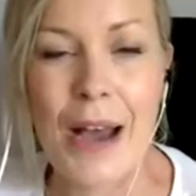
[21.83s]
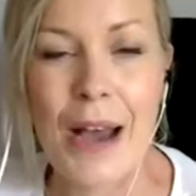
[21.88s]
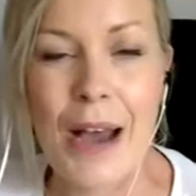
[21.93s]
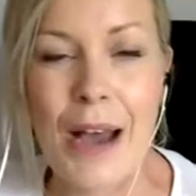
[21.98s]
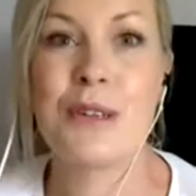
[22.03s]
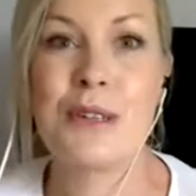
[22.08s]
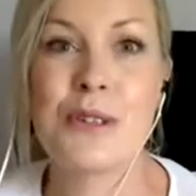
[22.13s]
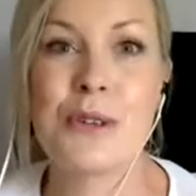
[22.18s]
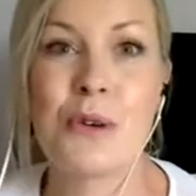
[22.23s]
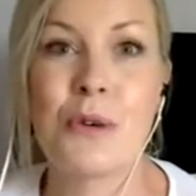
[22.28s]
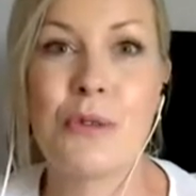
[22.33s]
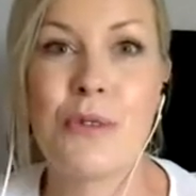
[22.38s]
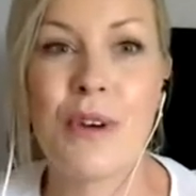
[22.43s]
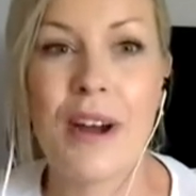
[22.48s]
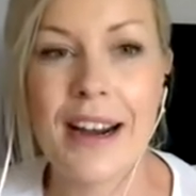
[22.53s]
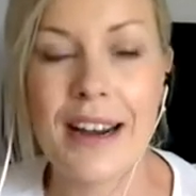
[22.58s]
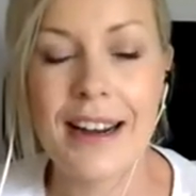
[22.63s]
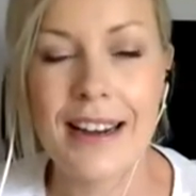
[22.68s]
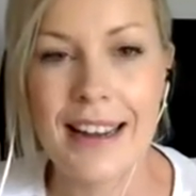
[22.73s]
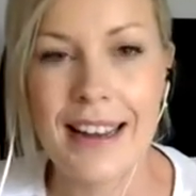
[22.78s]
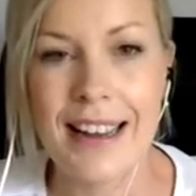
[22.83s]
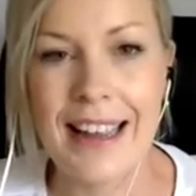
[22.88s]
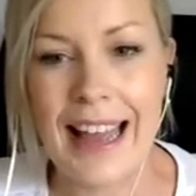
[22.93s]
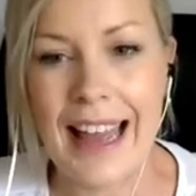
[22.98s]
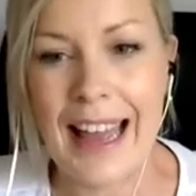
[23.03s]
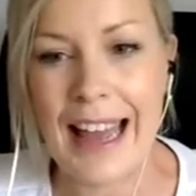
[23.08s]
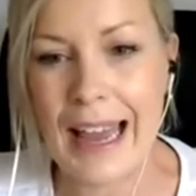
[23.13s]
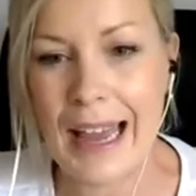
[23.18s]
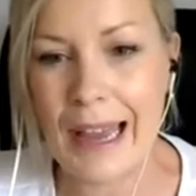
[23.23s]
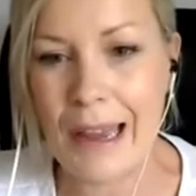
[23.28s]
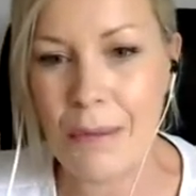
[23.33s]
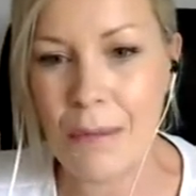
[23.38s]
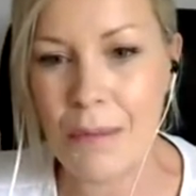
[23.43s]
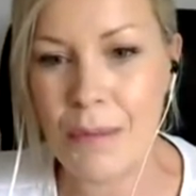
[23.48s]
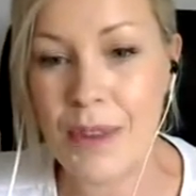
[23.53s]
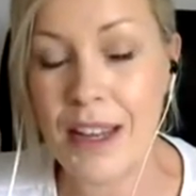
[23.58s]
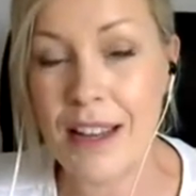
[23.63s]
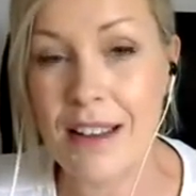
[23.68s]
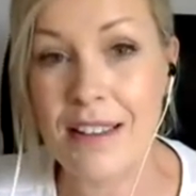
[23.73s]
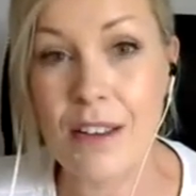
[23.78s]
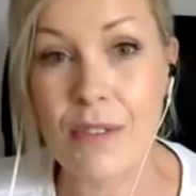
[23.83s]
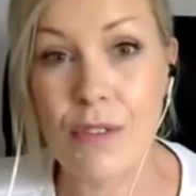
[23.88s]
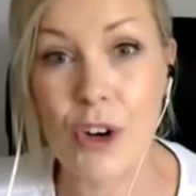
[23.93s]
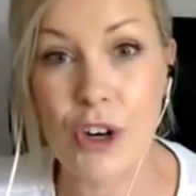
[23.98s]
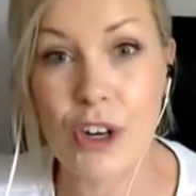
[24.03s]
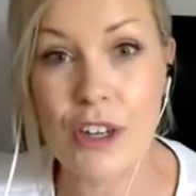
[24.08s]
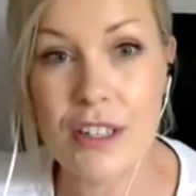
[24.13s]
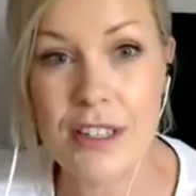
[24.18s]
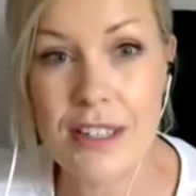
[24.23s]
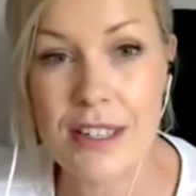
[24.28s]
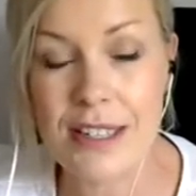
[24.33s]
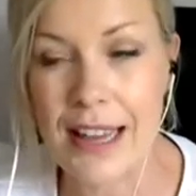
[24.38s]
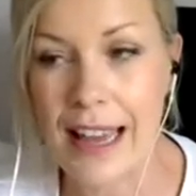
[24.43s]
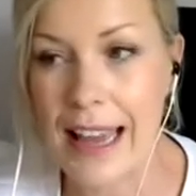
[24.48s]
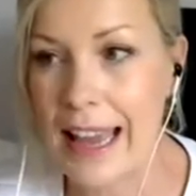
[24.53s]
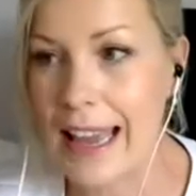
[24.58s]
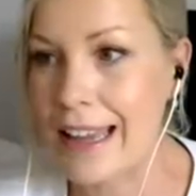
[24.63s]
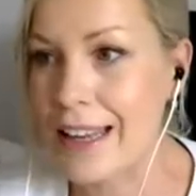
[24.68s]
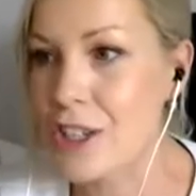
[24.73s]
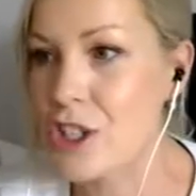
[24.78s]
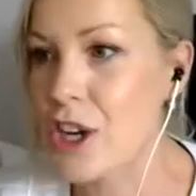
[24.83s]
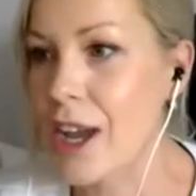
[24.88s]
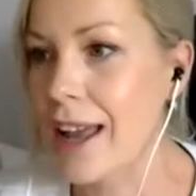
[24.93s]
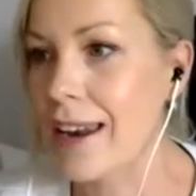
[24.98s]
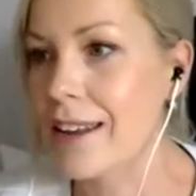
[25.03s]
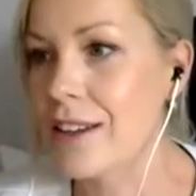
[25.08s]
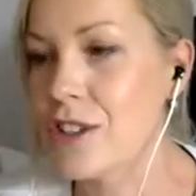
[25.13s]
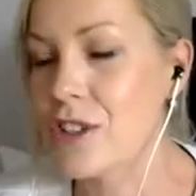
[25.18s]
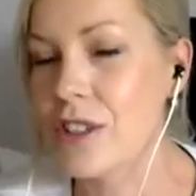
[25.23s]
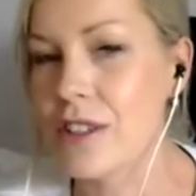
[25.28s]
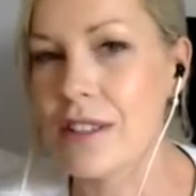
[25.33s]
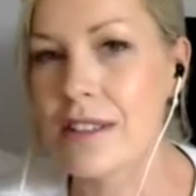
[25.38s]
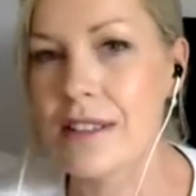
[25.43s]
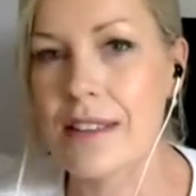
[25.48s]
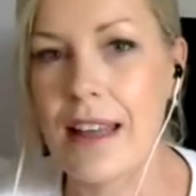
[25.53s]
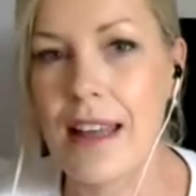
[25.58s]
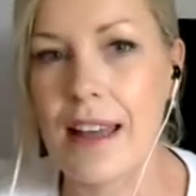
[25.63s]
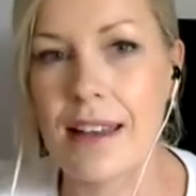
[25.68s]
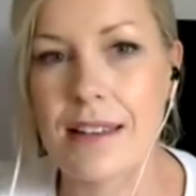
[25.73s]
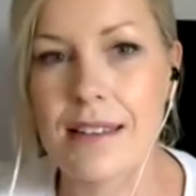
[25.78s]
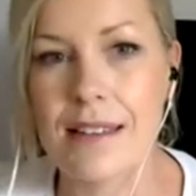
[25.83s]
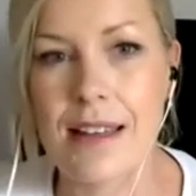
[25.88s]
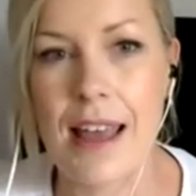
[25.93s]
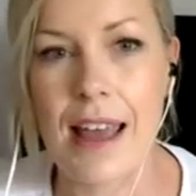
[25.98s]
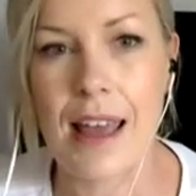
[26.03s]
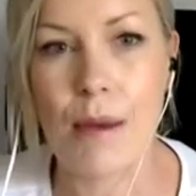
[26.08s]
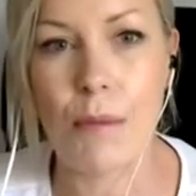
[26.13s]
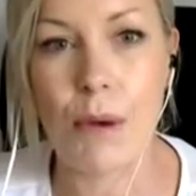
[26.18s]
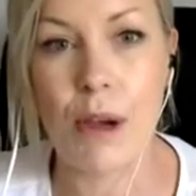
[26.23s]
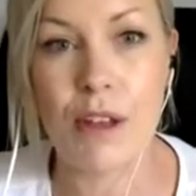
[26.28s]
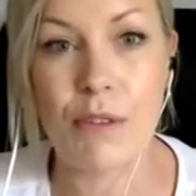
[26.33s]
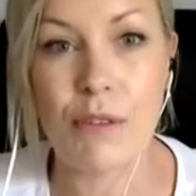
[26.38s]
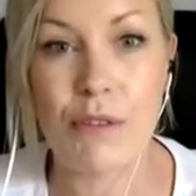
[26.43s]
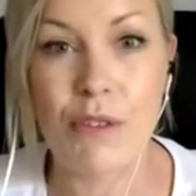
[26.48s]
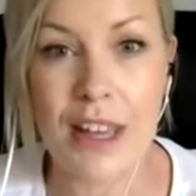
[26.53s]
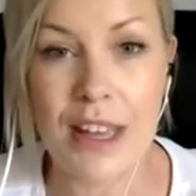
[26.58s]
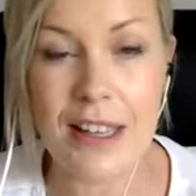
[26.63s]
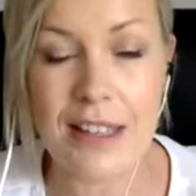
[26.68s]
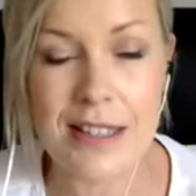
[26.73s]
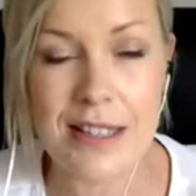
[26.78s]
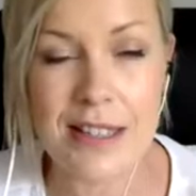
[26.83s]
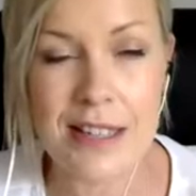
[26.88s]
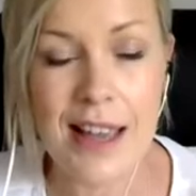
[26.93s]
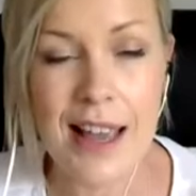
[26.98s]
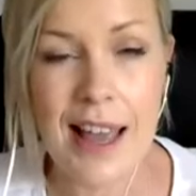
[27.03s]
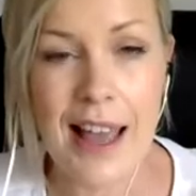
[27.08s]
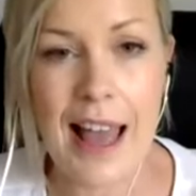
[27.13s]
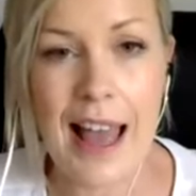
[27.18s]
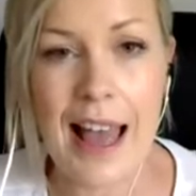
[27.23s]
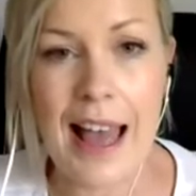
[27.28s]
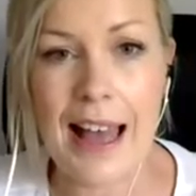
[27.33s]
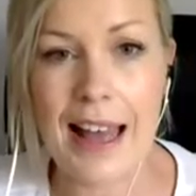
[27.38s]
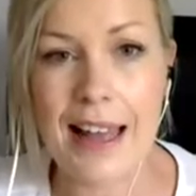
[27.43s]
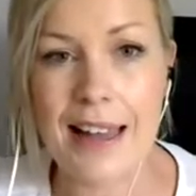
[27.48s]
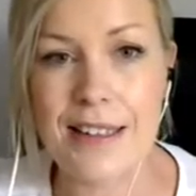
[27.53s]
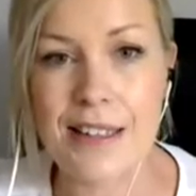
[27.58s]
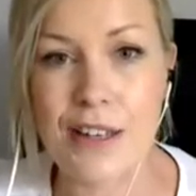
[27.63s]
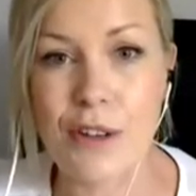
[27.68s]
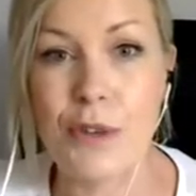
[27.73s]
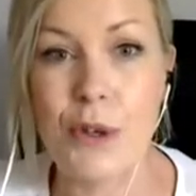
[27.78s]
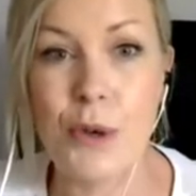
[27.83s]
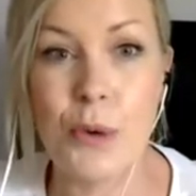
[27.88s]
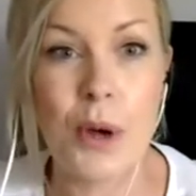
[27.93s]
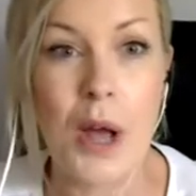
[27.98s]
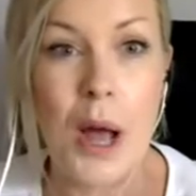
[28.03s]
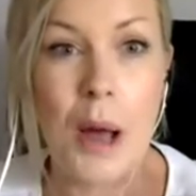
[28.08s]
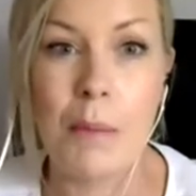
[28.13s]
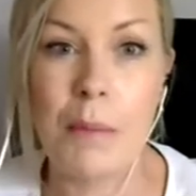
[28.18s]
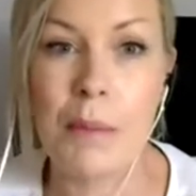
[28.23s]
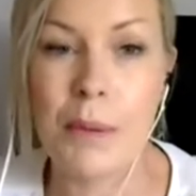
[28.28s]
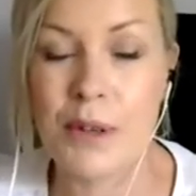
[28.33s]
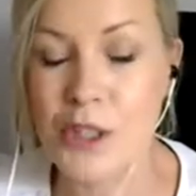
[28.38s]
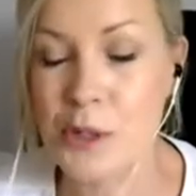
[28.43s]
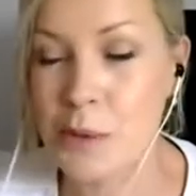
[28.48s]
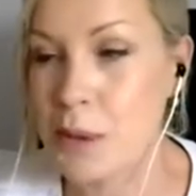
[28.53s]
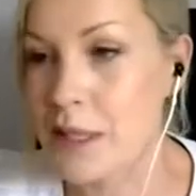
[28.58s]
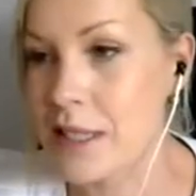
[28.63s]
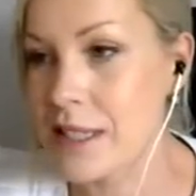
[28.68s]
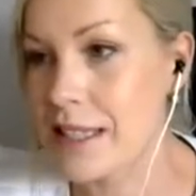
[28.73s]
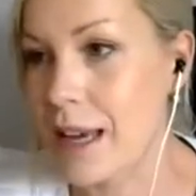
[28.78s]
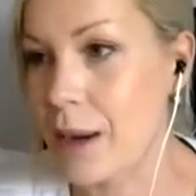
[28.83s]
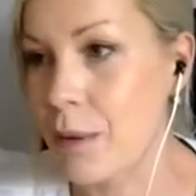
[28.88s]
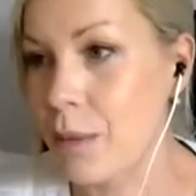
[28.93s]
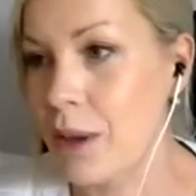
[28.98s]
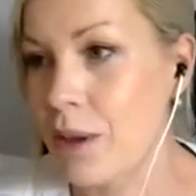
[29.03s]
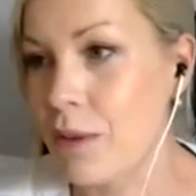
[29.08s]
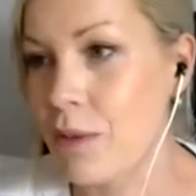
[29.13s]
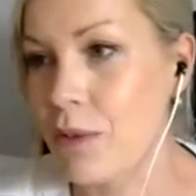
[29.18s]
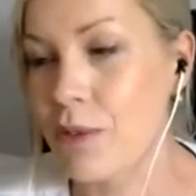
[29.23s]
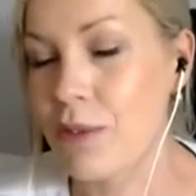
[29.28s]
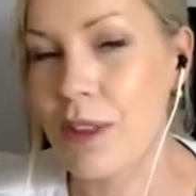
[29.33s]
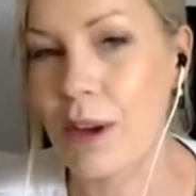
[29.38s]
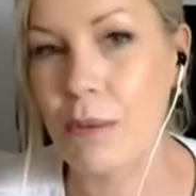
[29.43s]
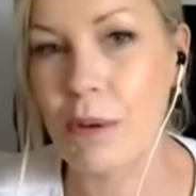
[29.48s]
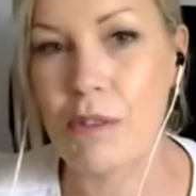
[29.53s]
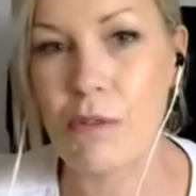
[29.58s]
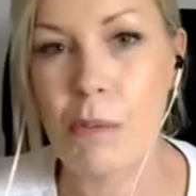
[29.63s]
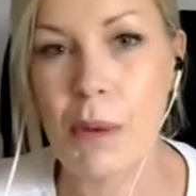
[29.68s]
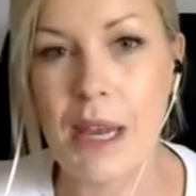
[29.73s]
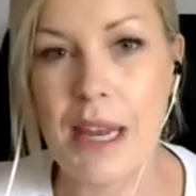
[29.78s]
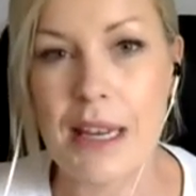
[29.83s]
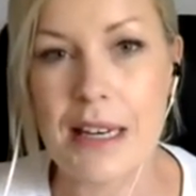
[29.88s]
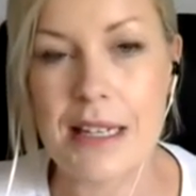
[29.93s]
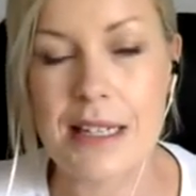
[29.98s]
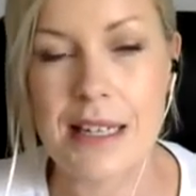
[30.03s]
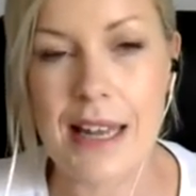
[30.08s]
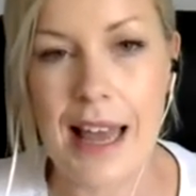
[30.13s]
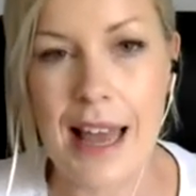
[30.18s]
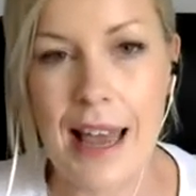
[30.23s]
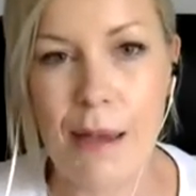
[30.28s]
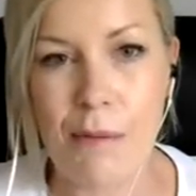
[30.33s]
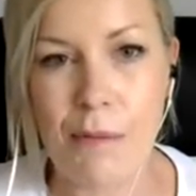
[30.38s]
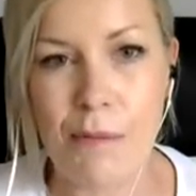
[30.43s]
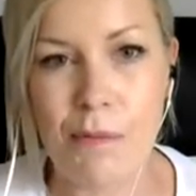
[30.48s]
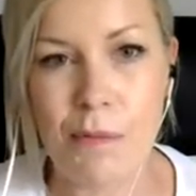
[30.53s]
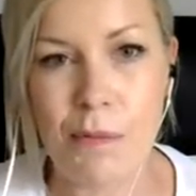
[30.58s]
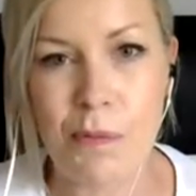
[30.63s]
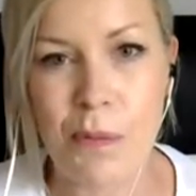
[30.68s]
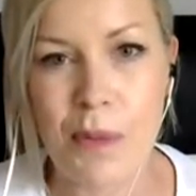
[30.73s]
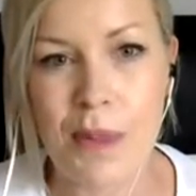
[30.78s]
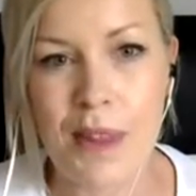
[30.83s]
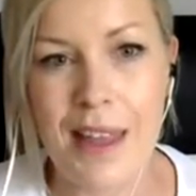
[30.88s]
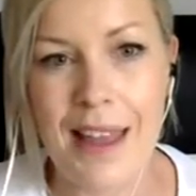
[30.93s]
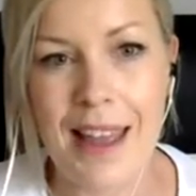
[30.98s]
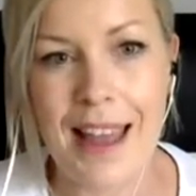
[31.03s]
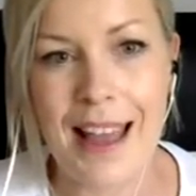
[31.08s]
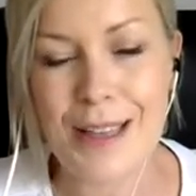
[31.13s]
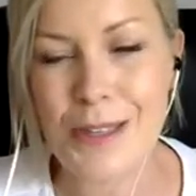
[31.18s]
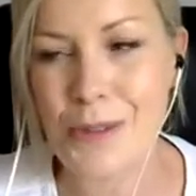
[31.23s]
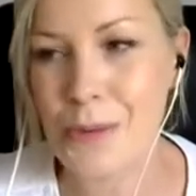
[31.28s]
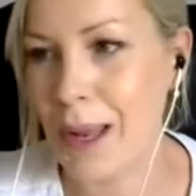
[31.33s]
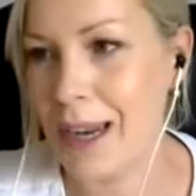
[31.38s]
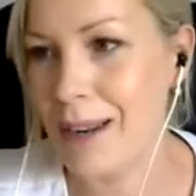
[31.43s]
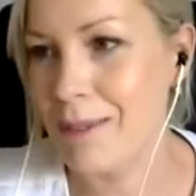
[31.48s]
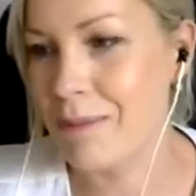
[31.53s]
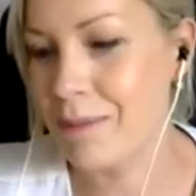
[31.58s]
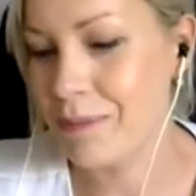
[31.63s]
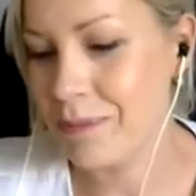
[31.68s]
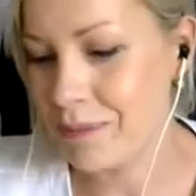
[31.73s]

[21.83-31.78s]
and so far, and um, things I've learned, uh, challenges that um, i faced, and a few accomplishments that we've that we've made um, as well.